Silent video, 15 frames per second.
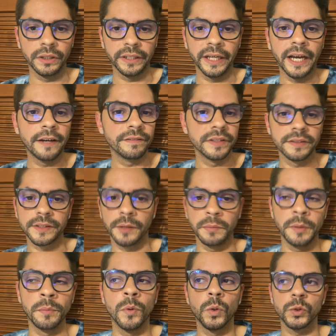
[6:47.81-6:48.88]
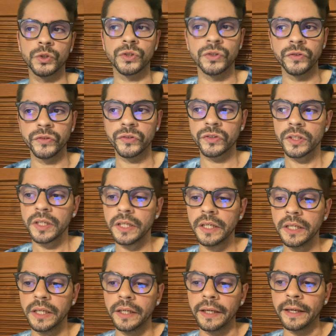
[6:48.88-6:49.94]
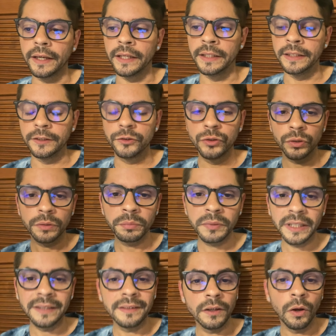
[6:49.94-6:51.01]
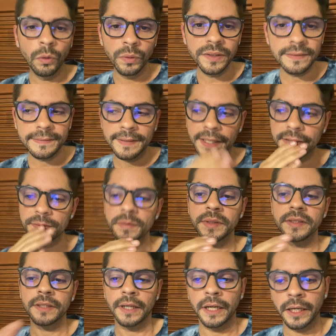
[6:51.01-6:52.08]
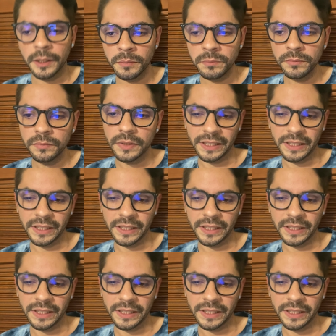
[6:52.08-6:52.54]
I have the same emotions, and it always takes me time,